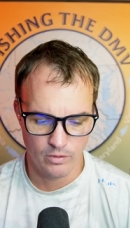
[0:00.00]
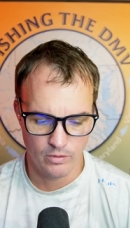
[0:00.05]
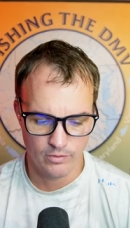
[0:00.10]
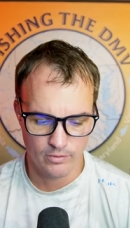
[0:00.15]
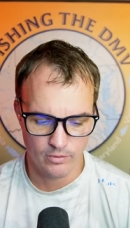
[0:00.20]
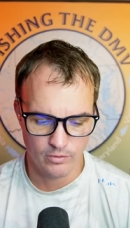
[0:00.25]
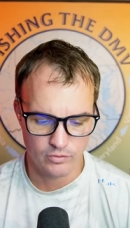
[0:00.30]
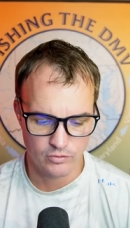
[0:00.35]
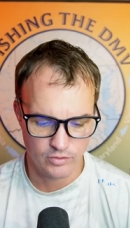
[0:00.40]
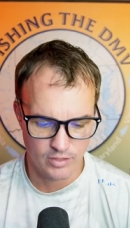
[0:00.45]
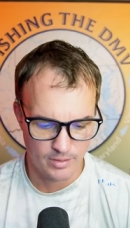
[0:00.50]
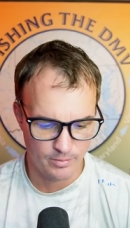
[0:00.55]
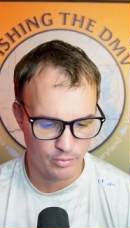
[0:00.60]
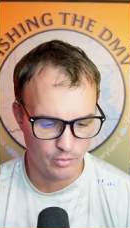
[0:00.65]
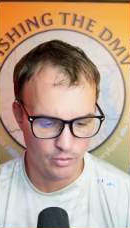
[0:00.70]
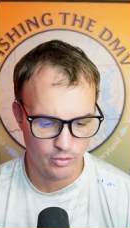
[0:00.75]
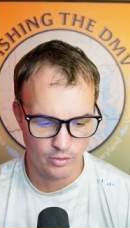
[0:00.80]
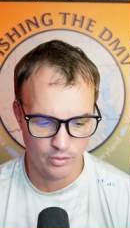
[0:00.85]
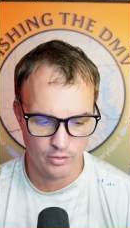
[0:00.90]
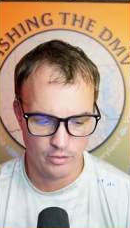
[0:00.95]
Were you throwing
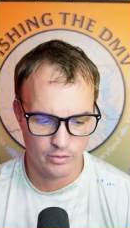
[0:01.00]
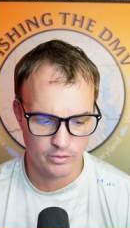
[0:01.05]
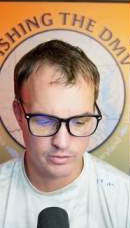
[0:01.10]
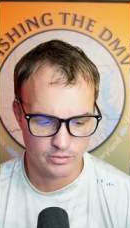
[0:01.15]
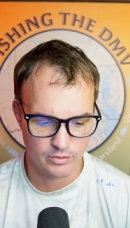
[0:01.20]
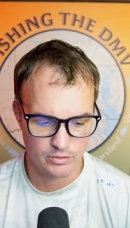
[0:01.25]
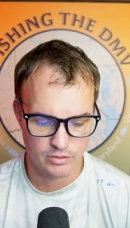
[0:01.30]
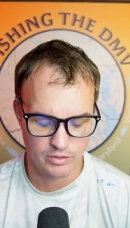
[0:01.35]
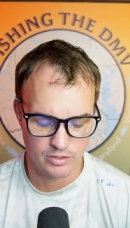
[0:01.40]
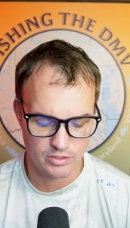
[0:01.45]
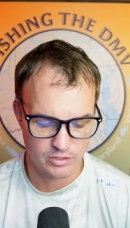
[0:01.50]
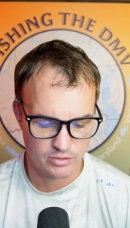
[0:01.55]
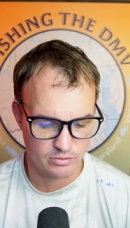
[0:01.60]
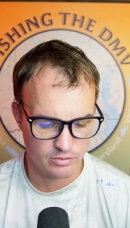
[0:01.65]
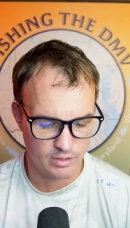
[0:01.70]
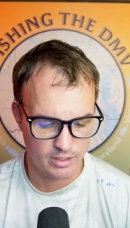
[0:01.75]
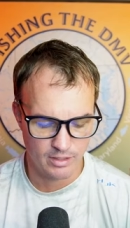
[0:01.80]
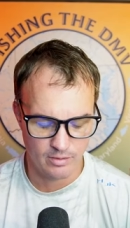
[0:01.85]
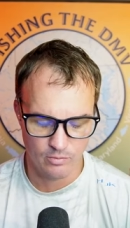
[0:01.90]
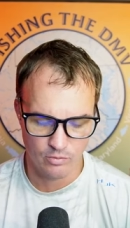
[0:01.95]
treble hooks or just
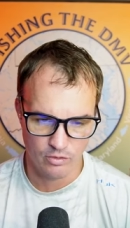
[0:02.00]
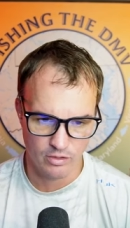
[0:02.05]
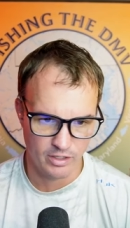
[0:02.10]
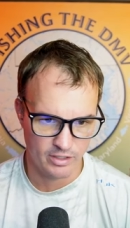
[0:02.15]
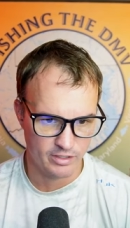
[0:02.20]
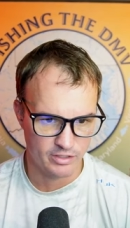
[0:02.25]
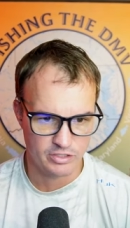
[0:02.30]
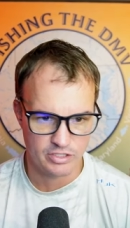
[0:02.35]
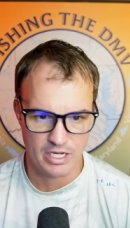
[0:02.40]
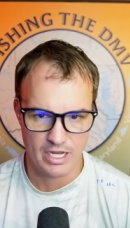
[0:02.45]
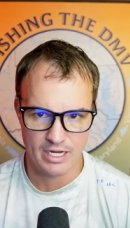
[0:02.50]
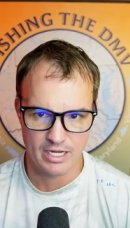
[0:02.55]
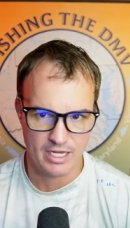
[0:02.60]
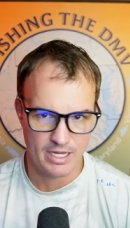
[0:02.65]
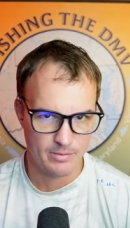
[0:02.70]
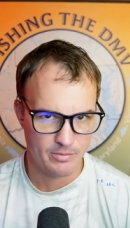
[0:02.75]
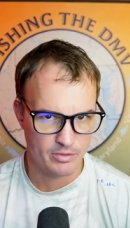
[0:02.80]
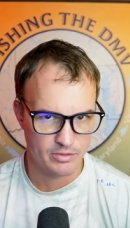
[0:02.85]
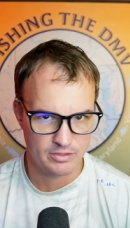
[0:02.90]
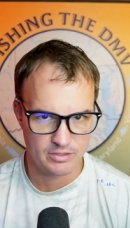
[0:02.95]
straight, more like a
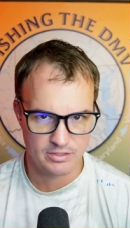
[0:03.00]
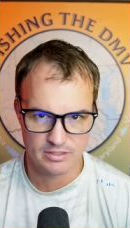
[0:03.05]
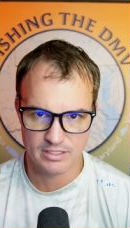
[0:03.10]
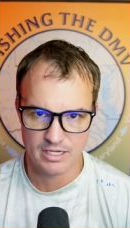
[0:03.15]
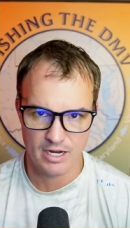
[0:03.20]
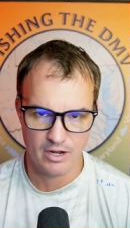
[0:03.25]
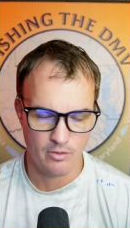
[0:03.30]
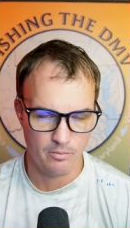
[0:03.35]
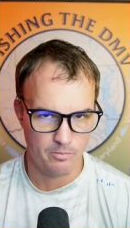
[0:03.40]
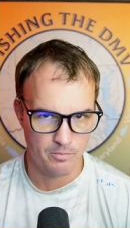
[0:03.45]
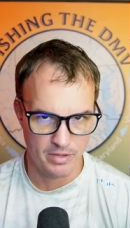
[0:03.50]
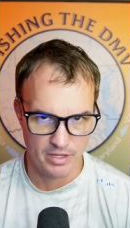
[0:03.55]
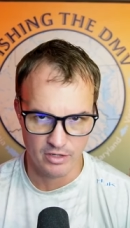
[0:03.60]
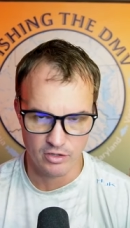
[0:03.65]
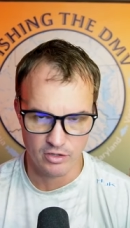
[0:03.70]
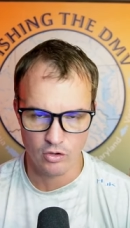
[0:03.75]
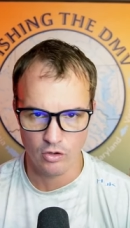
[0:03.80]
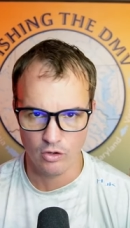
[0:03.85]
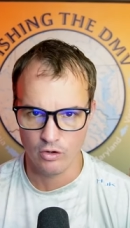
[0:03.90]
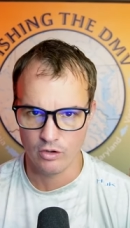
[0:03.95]
jackhammer style,
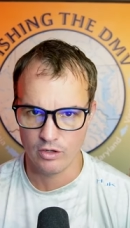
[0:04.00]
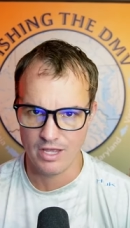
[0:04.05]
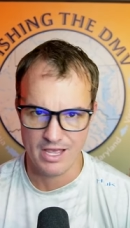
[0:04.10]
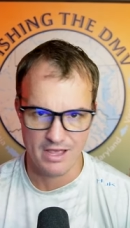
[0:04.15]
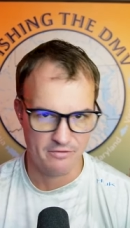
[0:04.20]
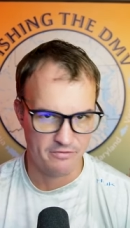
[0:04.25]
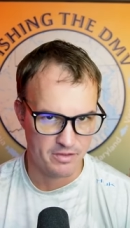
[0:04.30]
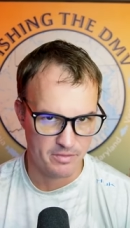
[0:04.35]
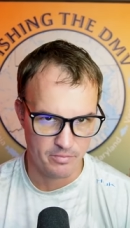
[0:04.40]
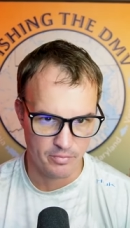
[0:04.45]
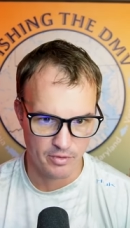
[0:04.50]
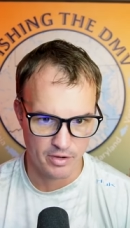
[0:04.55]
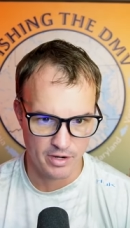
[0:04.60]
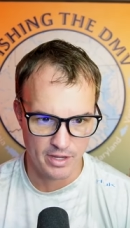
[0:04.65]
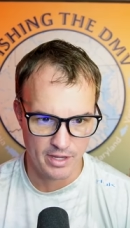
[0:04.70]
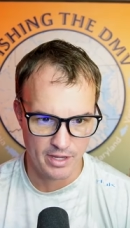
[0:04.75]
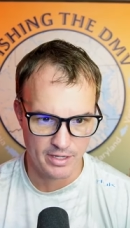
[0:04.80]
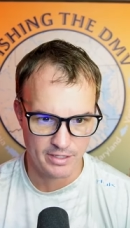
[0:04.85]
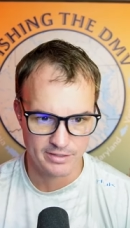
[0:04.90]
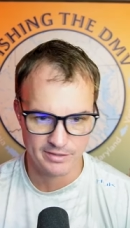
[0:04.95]
big hook, heavy
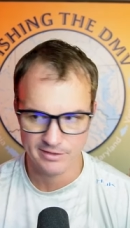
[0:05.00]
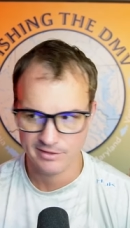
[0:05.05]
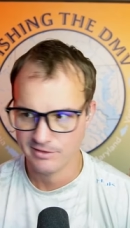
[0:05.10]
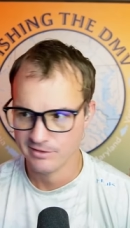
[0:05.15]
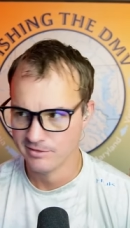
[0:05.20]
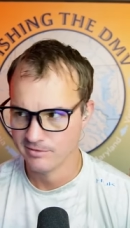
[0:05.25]
braid,